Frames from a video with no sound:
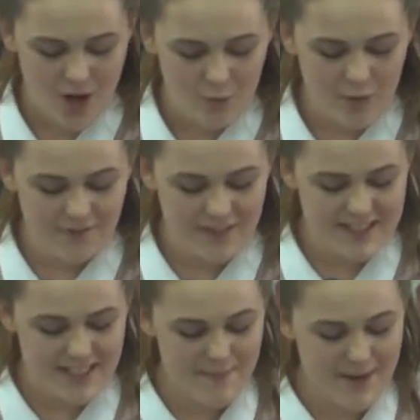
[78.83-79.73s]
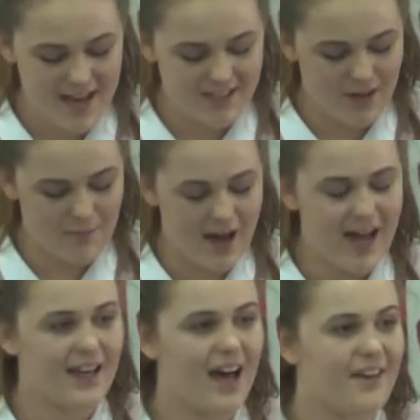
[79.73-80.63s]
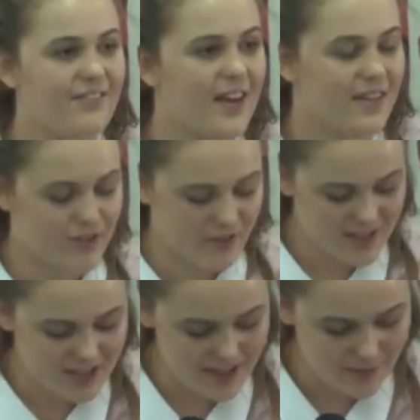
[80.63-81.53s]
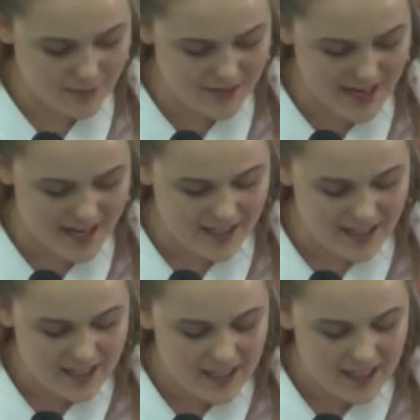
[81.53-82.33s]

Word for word: Woodford's impact on my life and the direction it will take